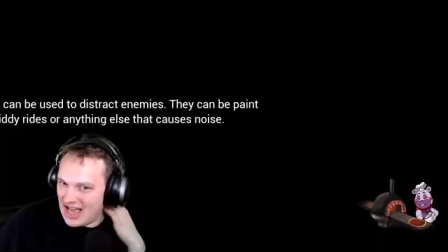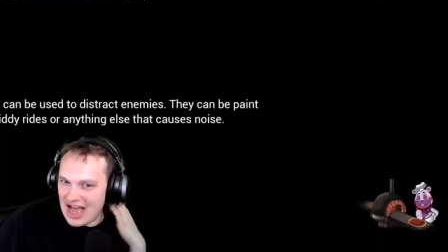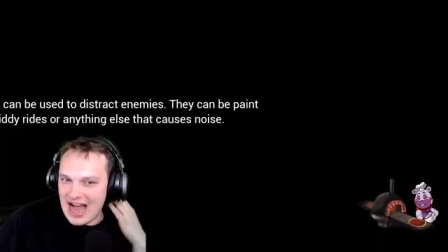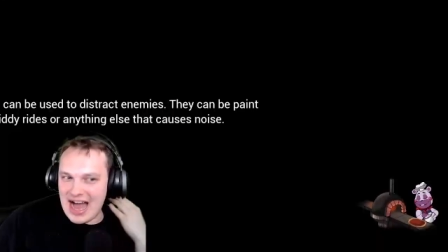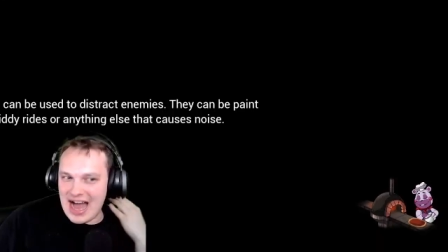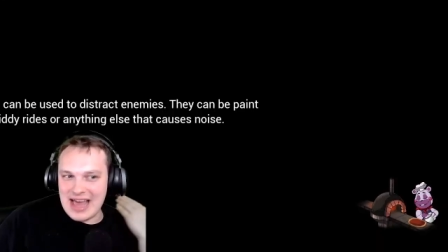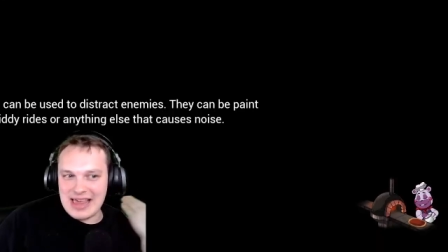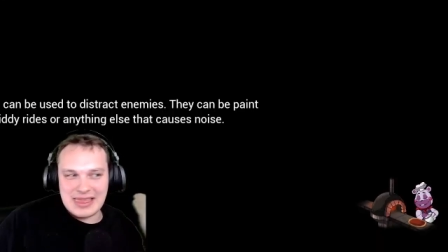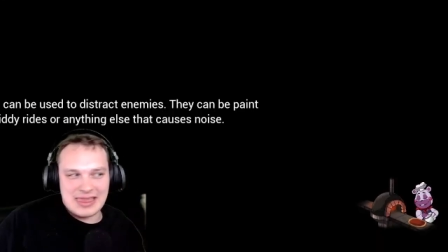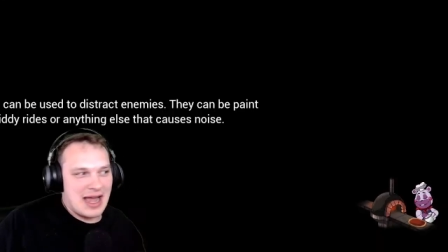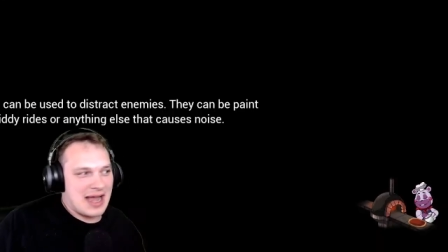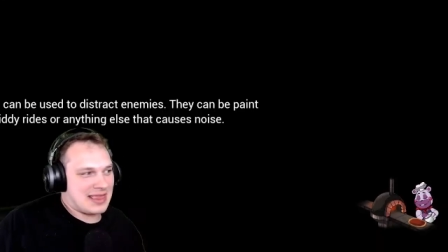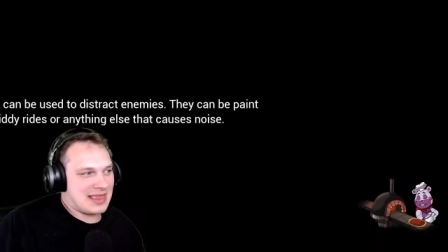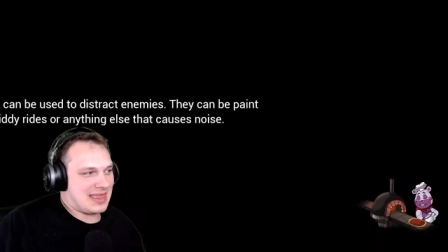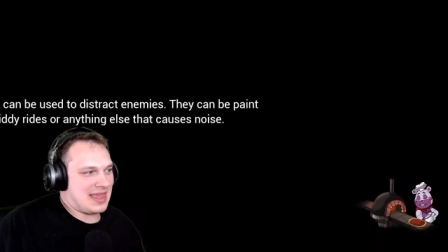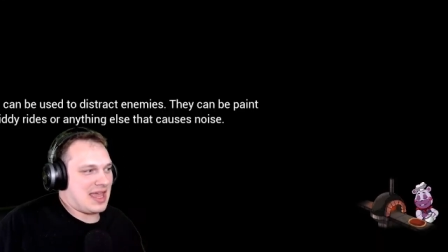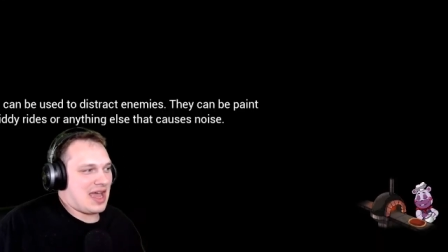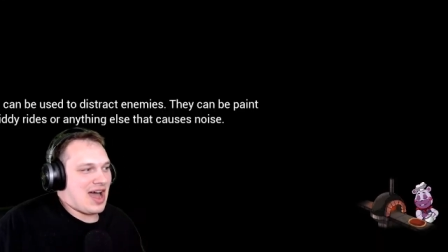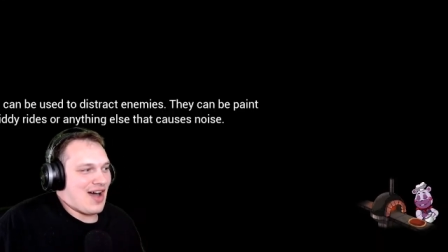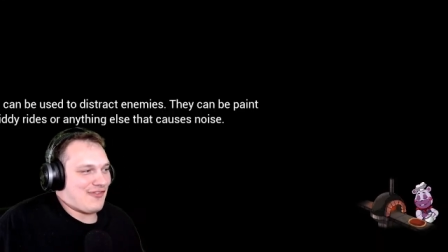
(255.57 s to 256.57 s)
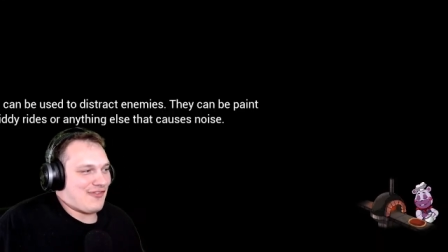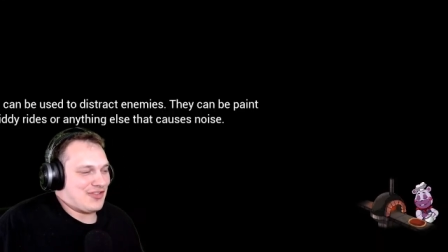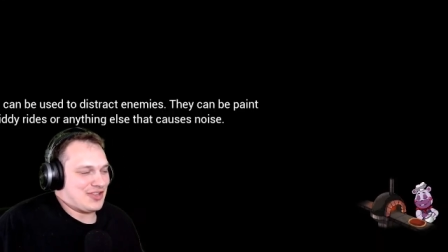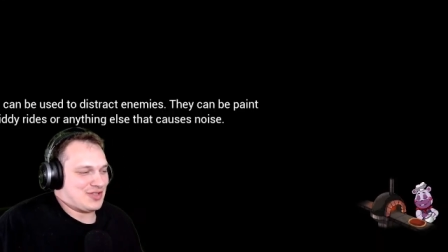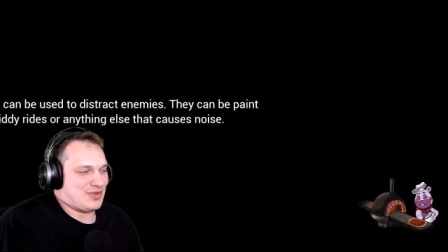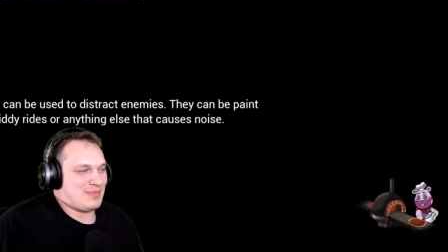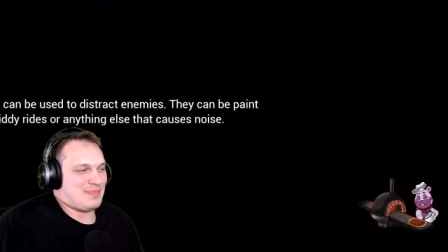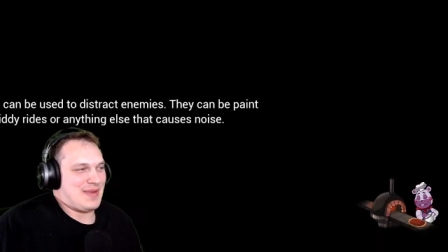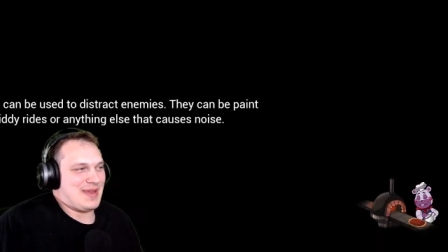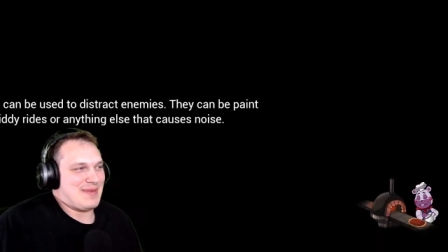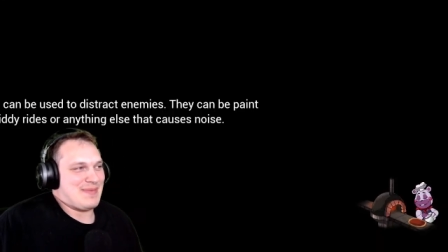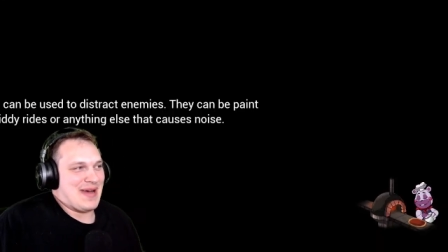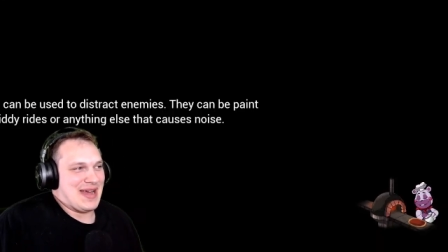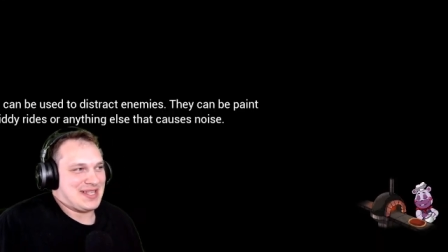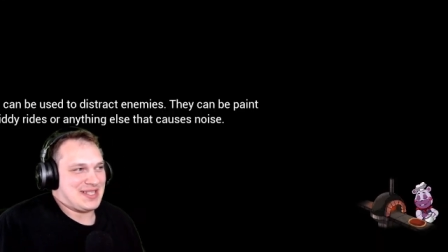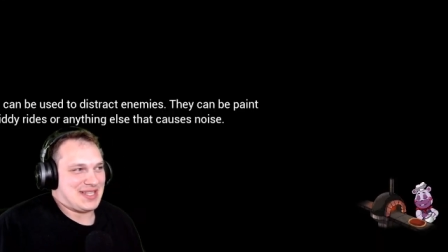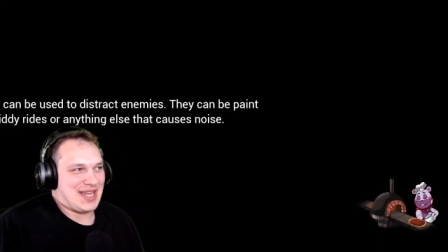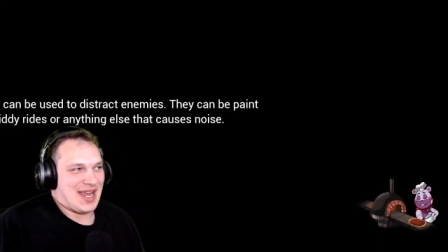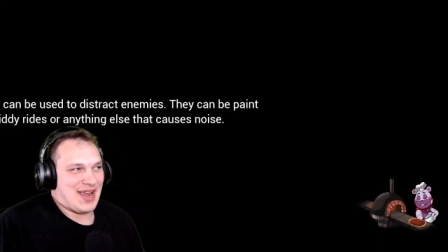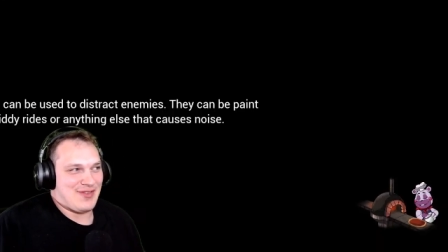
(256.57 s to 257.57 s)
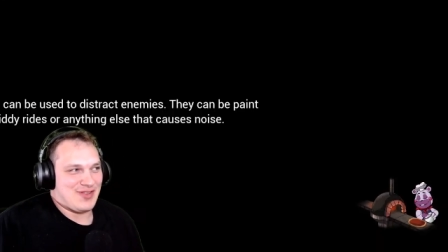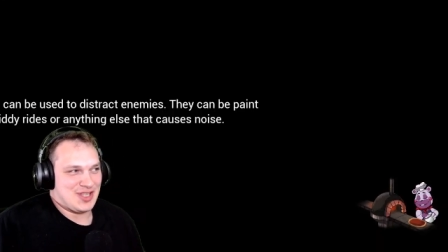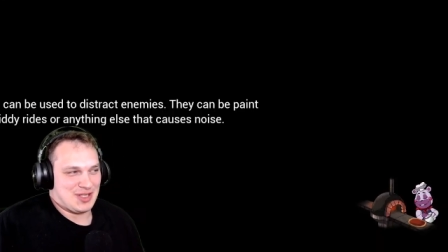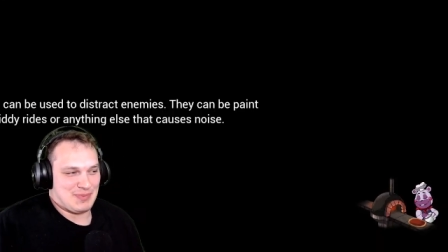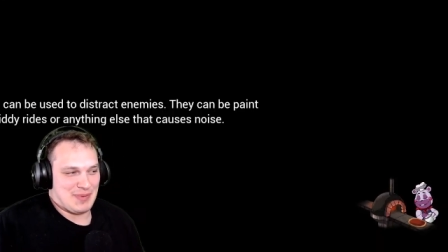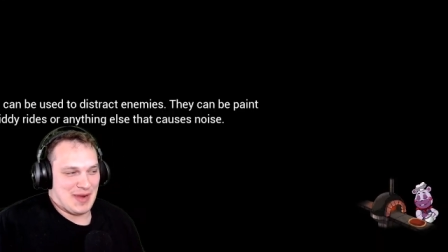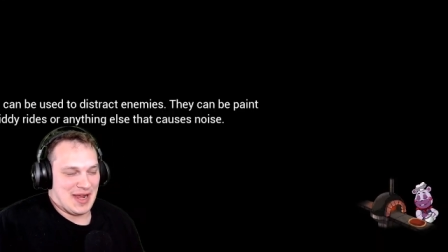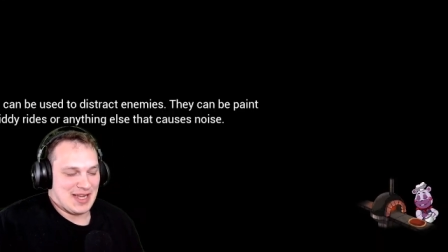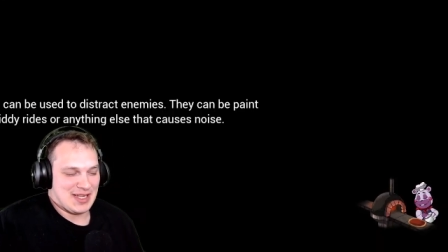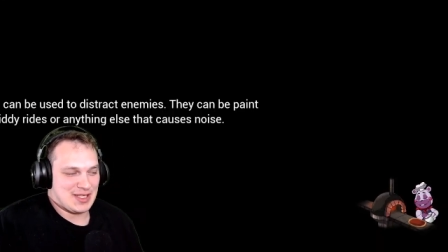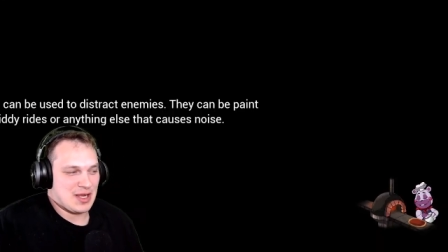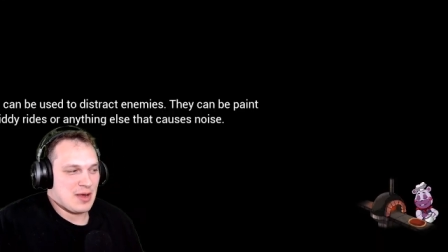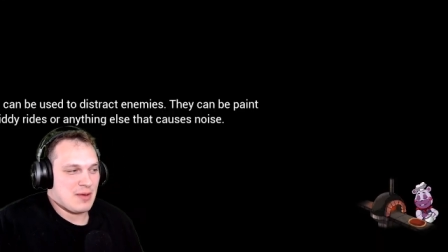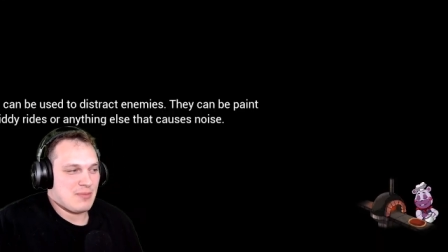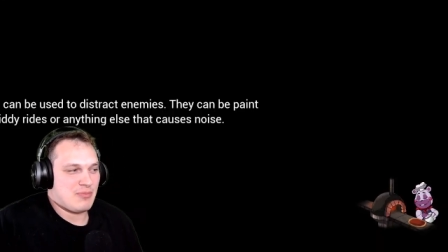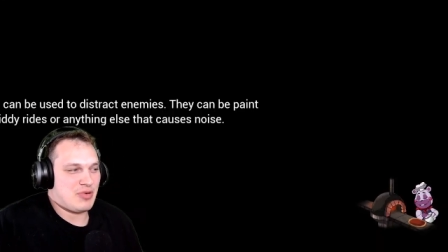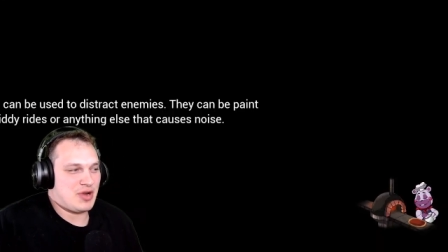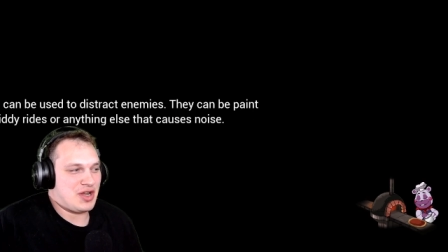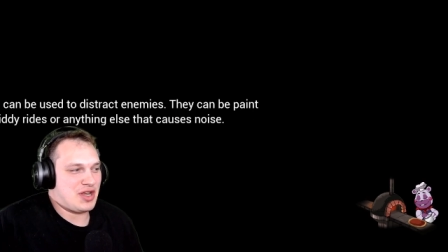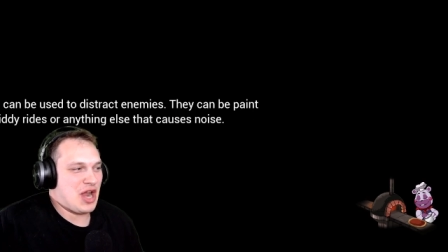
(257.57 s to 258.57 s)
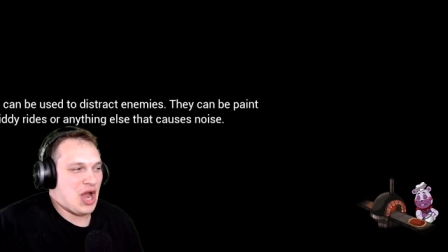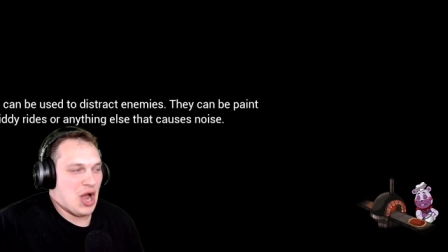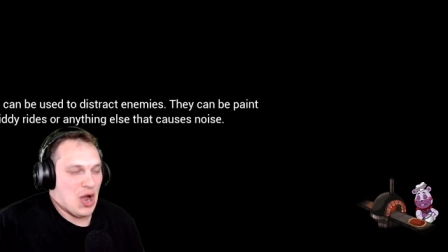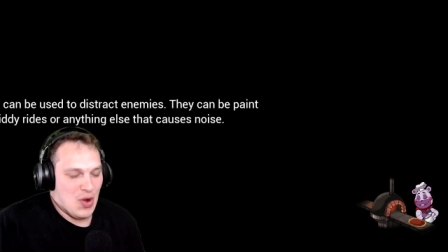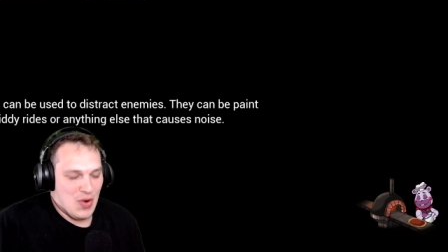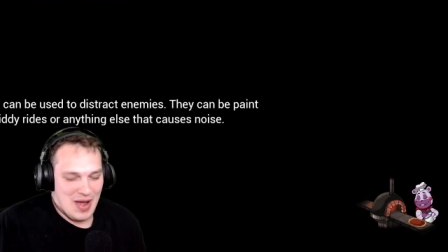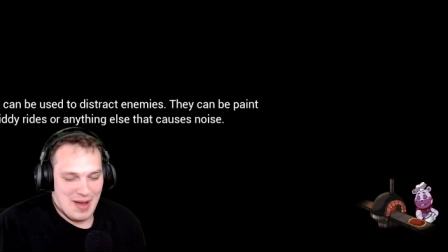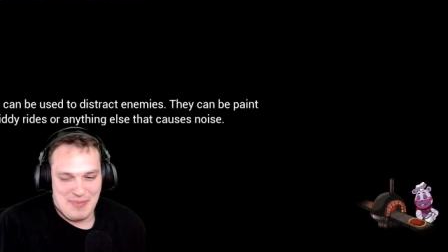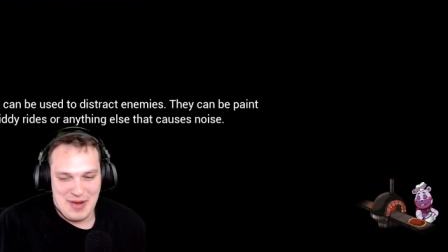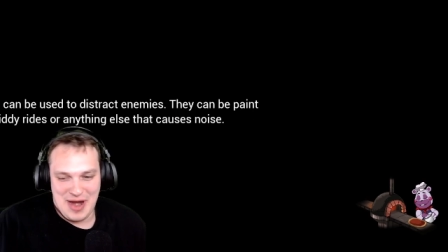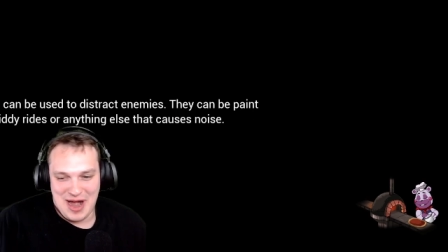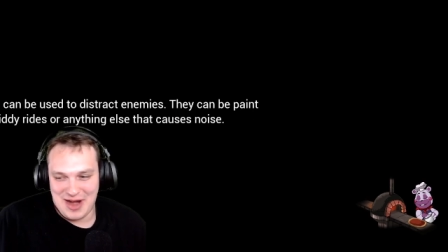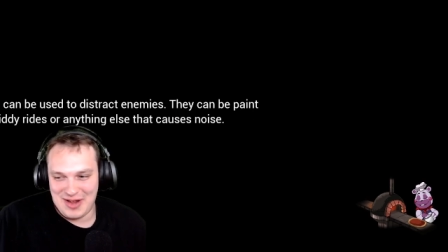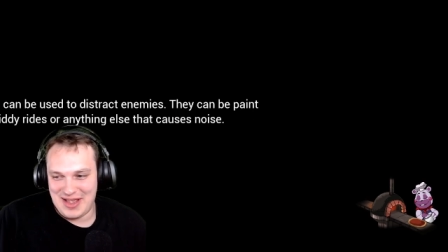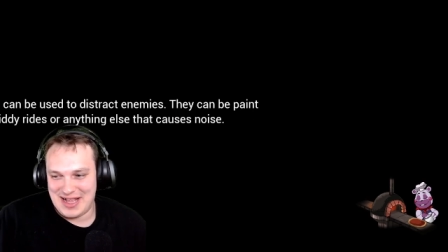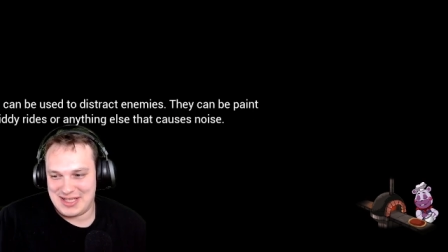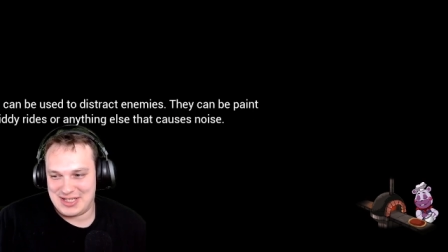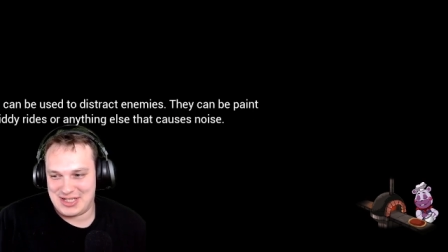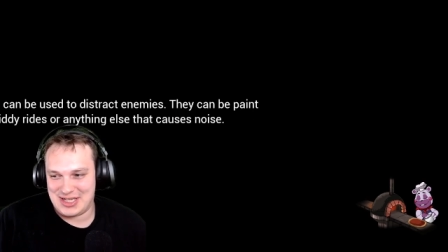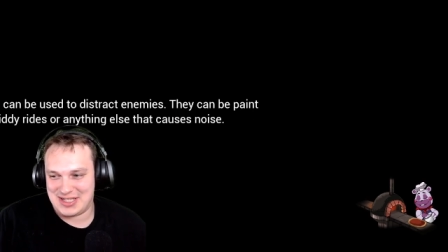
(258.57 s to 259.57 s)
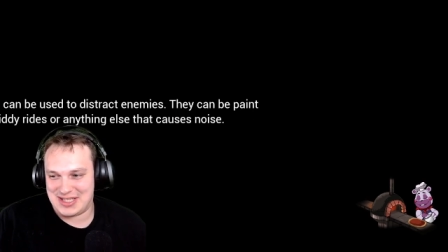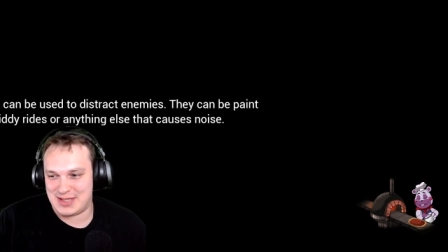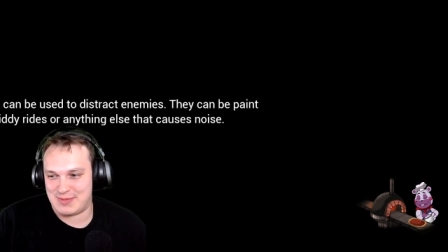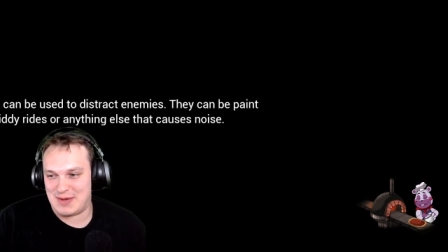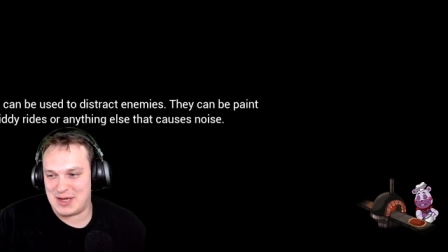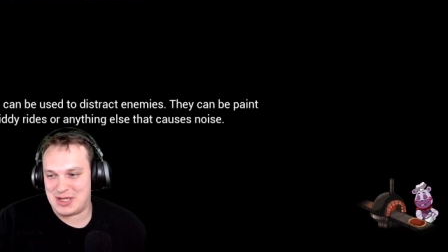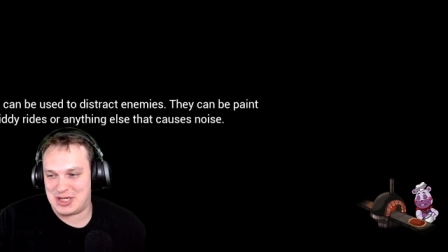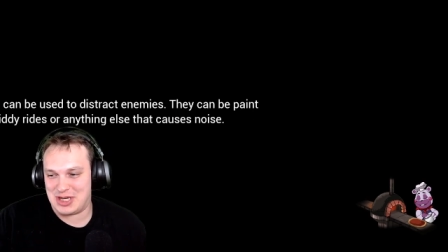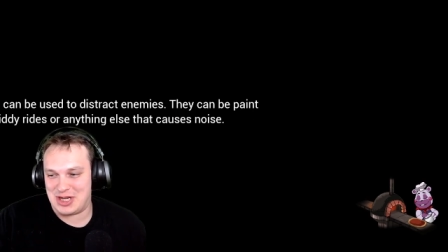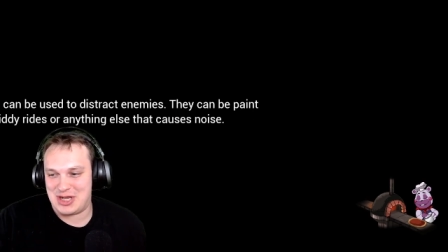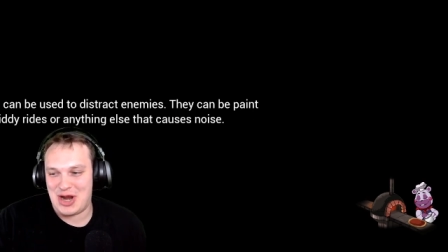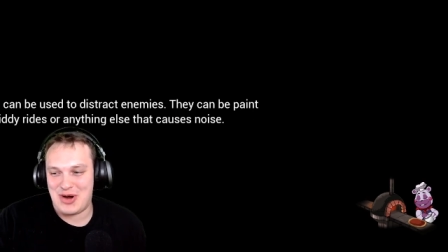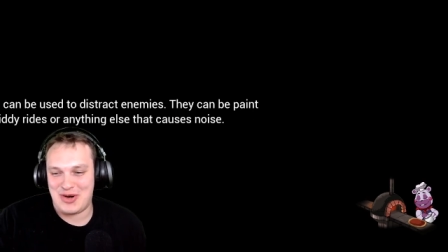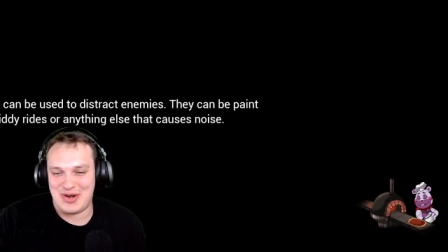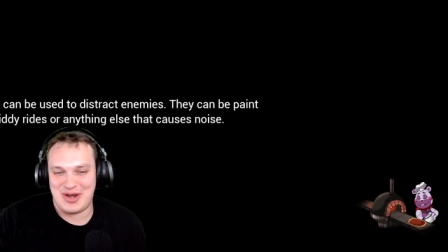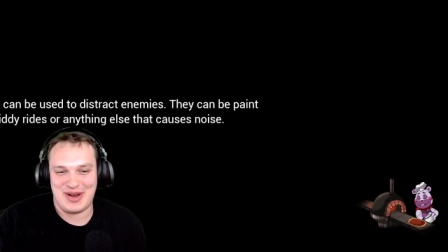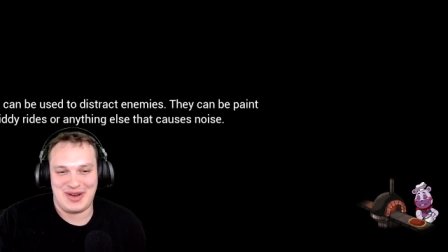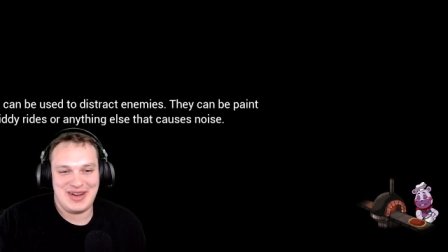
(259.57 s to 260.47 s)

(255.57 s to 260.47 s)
I thought the office would be my safe space, but no. Apparently, it's just as much a no-no.